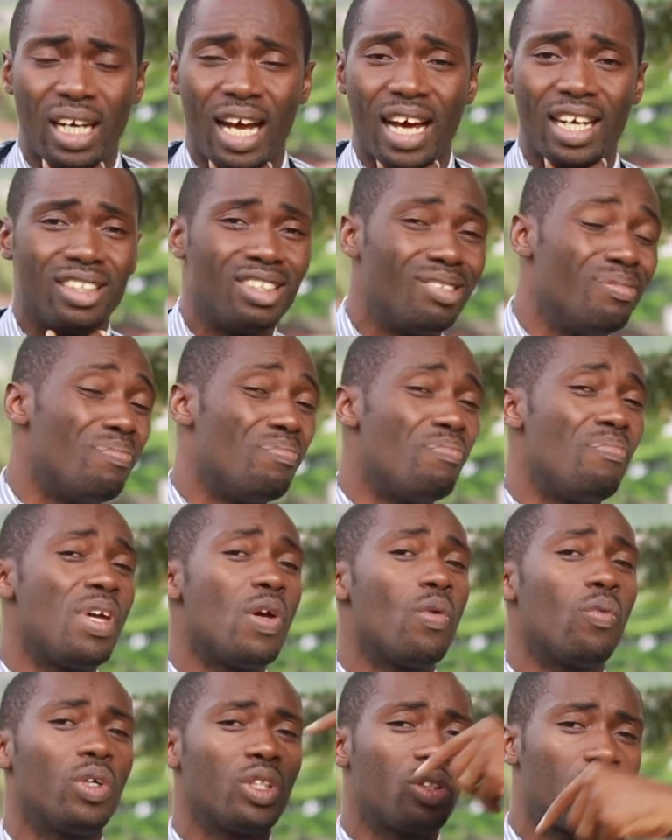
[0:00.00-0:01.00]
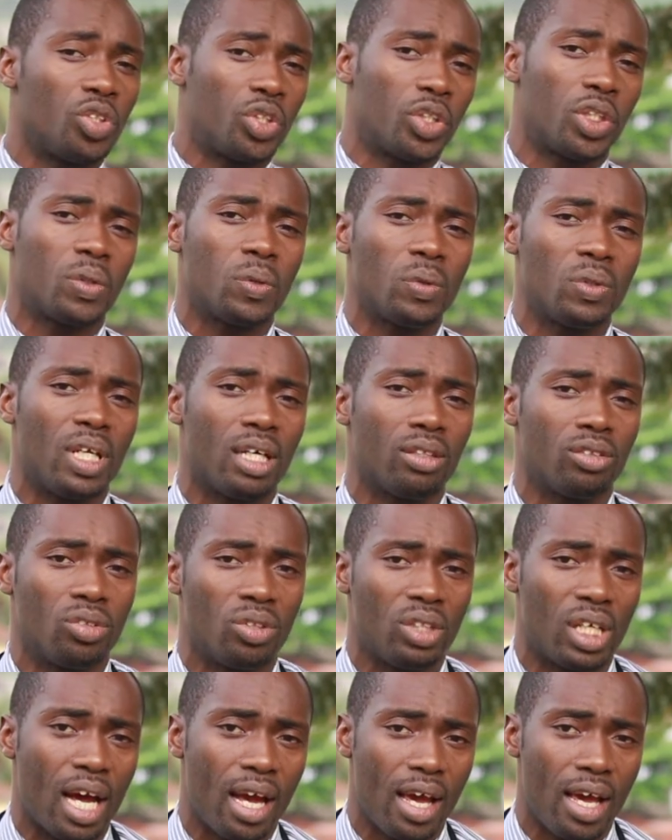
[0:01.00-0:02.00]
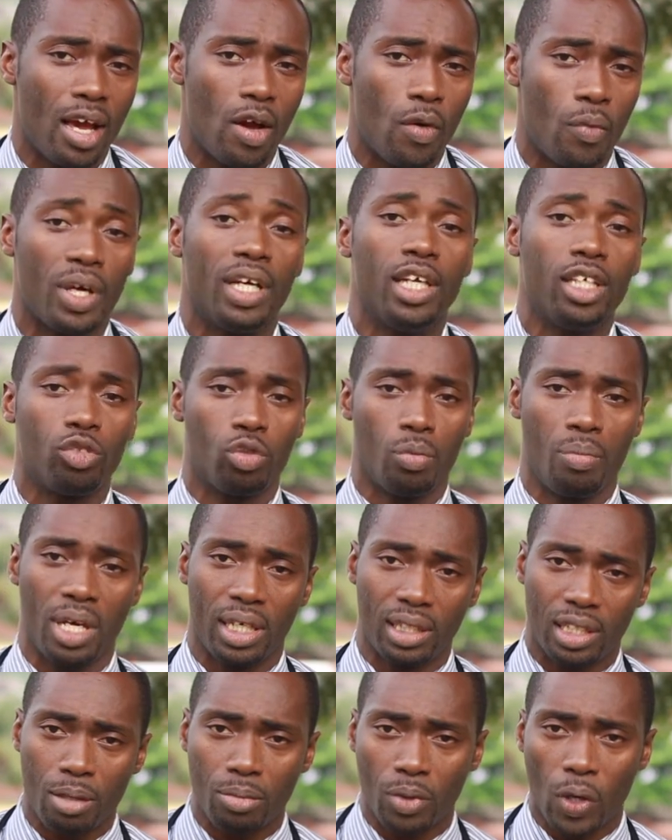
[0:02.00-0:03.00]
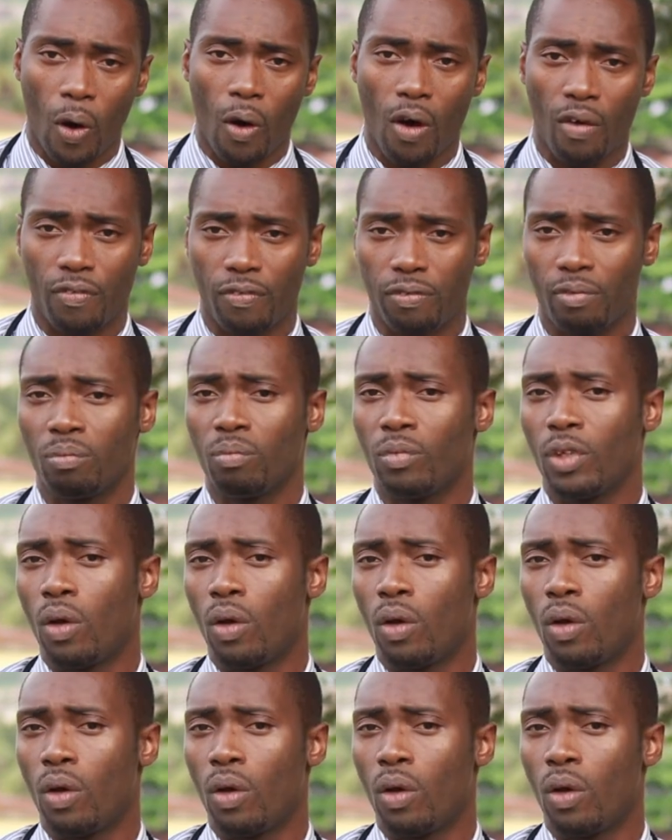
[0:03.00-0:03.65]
and may want to trickle down to their airway. It will make them cough.